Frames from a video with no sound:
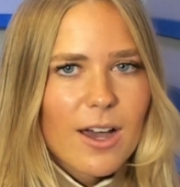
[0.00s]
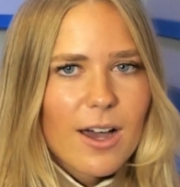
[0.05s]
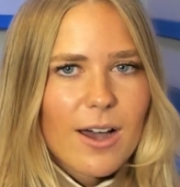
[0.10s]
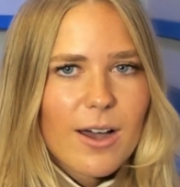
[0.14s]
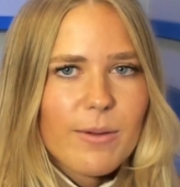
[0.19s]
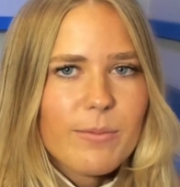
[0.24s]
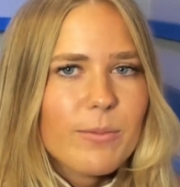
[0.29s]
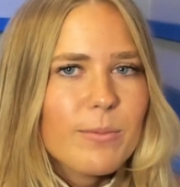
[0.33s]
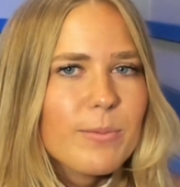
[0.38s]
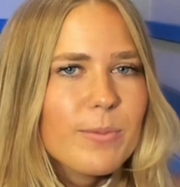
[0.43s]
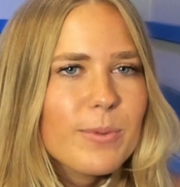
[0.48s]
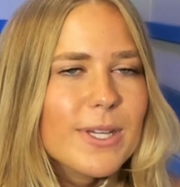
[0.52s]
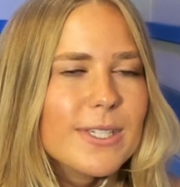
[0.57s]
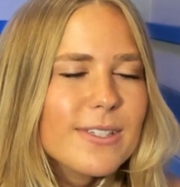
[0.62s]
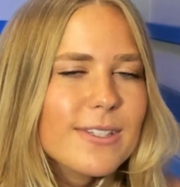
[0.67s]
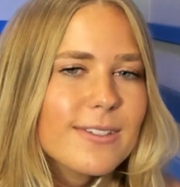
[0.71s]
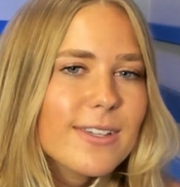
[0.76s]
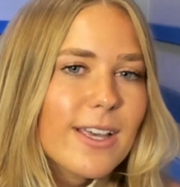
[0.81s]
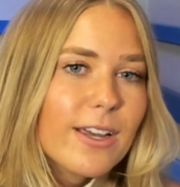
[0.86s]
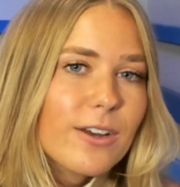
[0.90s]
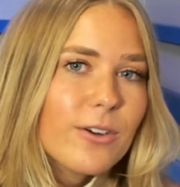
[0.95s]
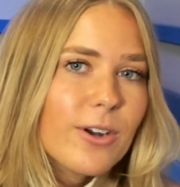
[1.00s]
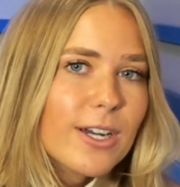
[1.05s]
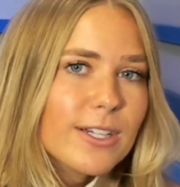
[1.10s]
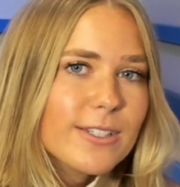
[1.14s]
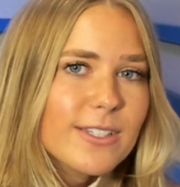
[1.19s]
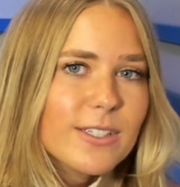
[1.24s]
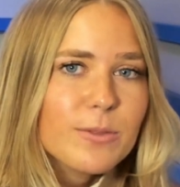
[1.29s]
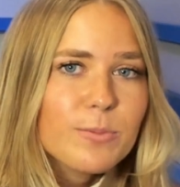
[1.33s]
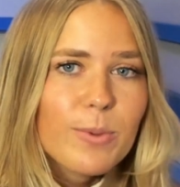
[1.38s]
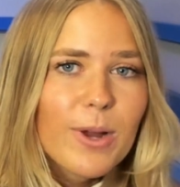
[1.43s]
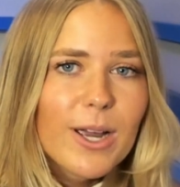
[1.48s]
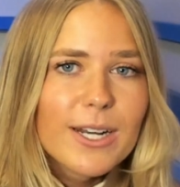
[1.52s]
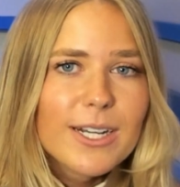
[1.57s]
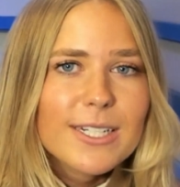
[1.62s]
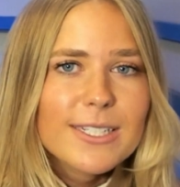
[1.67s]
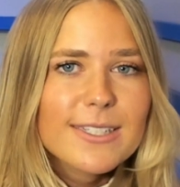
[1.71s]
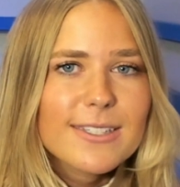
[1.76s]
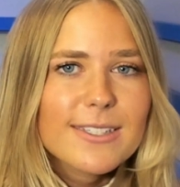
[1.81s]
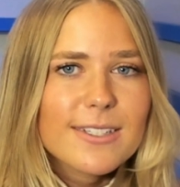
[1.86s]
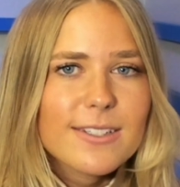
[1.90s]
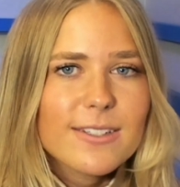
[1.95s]
um, places like crisis
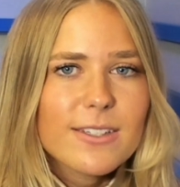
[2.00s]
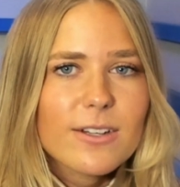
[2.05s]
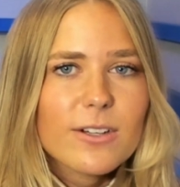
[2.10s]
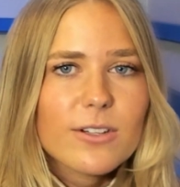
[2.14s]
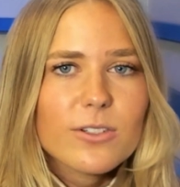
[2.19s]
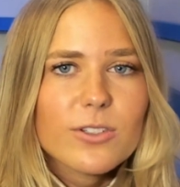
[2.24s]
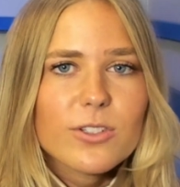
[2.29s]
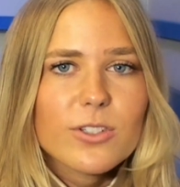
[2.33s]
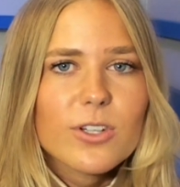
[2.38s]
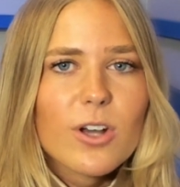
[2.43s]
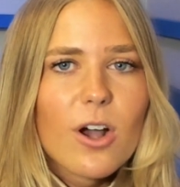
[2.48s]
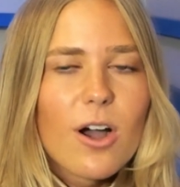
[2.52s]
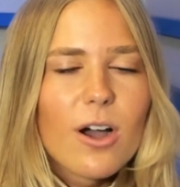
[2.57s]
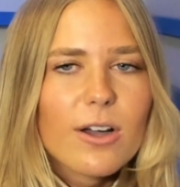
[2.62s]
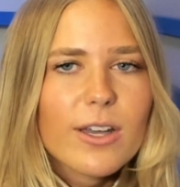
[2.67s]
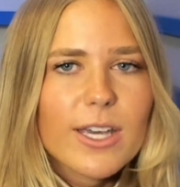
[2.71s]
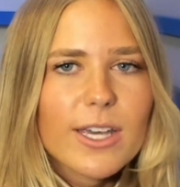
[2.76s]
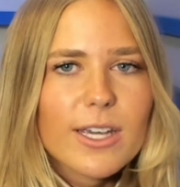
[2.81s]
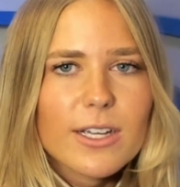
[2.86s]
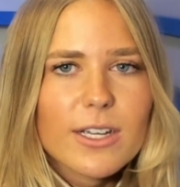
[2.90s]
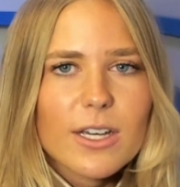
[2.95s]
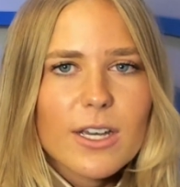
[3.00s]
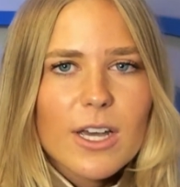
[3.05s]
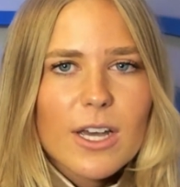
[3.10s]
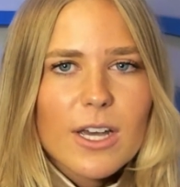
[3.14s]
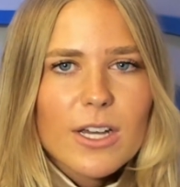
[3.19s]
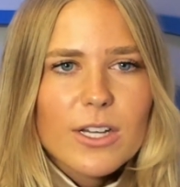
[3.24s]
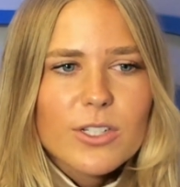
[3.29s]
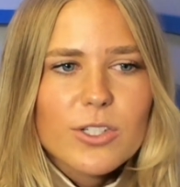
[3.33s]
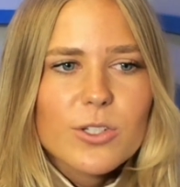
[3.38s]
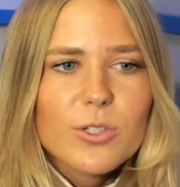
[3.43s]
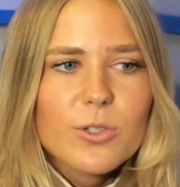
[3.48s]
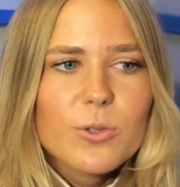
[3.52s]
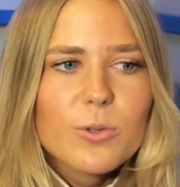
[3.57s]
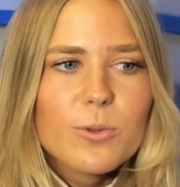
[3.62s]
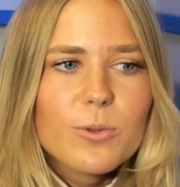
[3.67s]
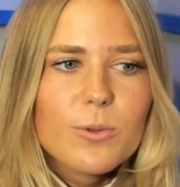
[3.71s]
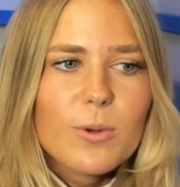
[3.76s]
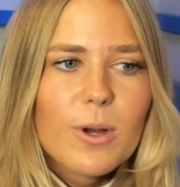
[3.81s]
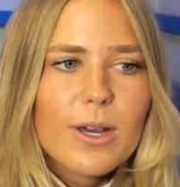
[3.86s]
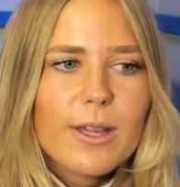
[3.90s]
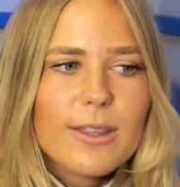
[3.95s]
pregnancy centers, talking
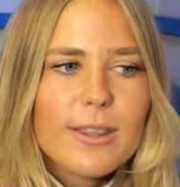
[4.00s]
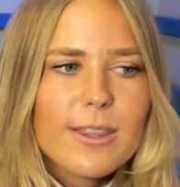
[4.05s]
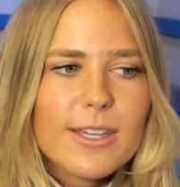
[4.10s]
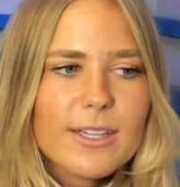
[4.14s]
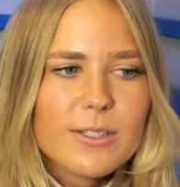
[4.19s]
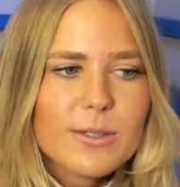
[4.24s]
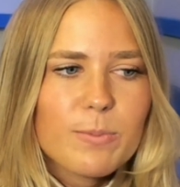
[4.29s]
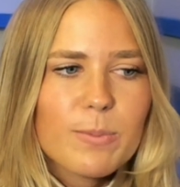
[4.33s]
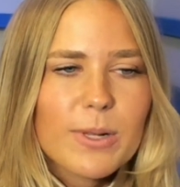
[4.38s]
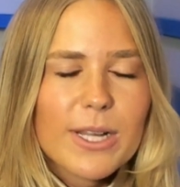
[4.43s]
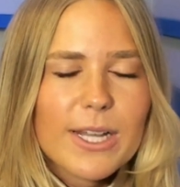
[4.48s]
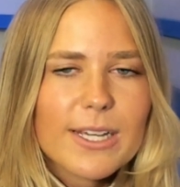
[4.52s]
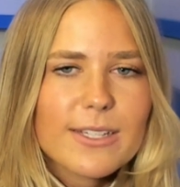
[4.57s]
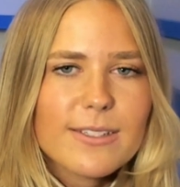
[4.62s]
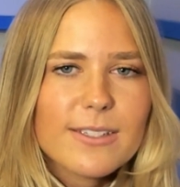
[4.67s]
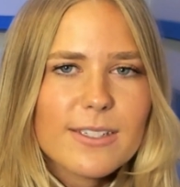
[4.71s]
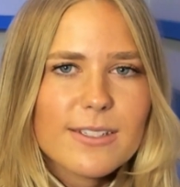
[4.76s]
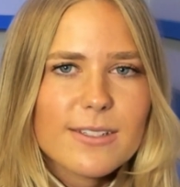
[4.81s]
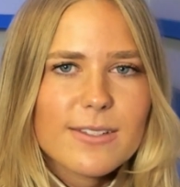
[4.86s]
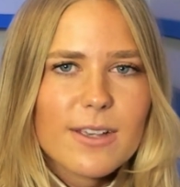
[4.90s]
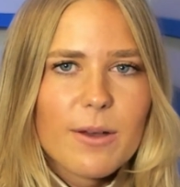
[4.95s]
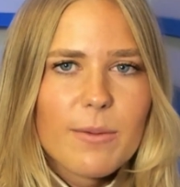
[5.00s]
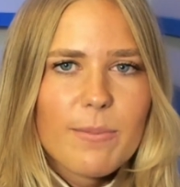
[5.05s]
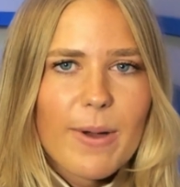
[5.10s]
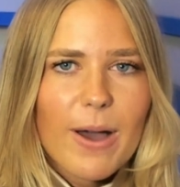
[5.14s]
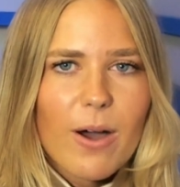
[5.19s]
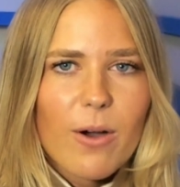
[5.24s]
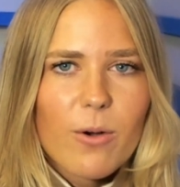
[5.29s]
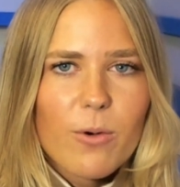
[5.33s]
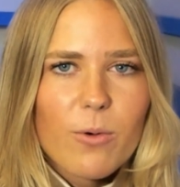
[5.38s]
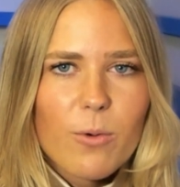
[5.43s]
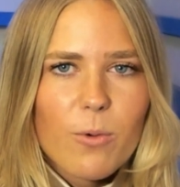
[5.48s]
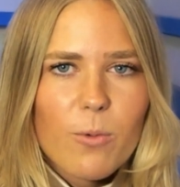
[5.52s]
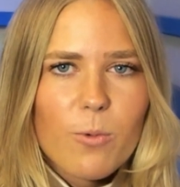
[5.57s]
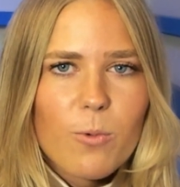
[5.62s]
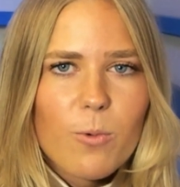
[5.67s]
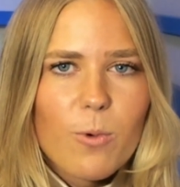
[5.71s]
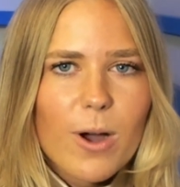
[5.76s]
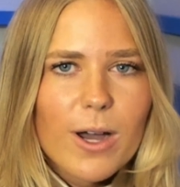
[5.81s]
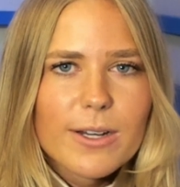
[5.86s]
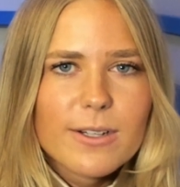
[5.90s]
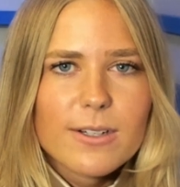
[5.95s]
to these places about
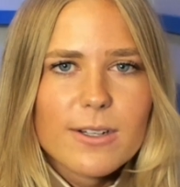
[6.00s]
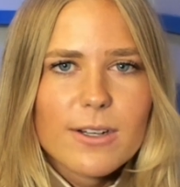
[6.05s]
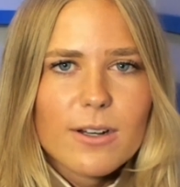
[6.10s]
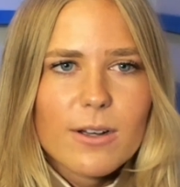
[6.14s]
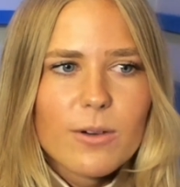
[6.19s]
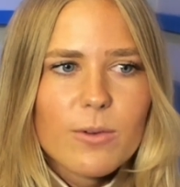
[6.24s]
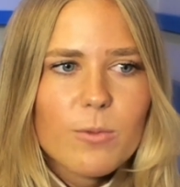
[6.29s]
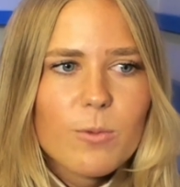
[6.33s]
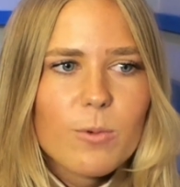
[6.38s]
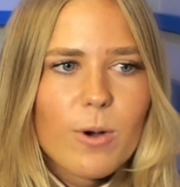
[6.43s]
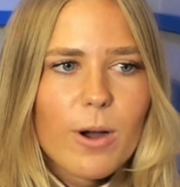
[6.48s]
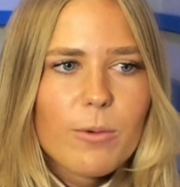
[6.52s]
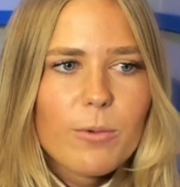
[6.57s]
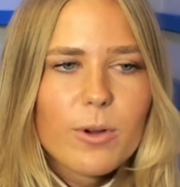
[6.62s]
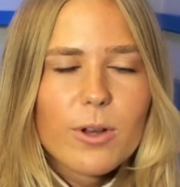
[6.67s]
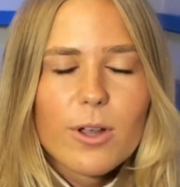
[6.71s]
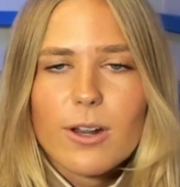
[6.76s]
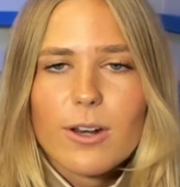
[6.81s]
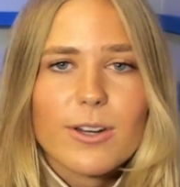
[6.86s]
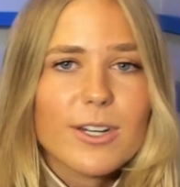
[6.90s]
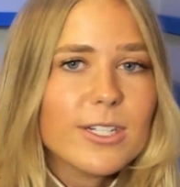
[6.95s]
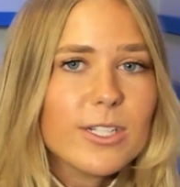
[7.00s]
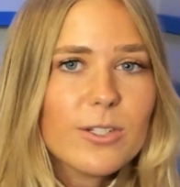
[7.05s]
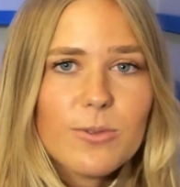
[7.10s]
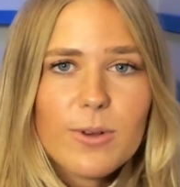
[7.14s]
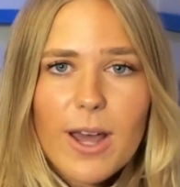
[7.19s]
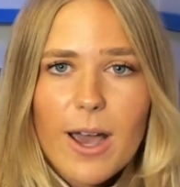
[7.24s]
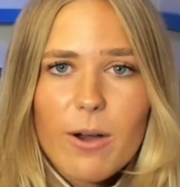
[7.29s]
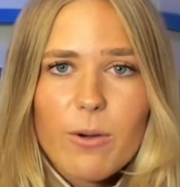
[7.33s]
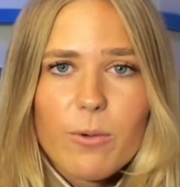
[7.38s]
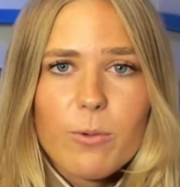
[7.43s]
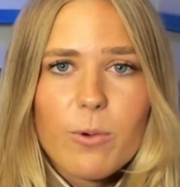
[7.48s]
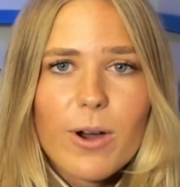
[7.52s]
what what we're going to do now.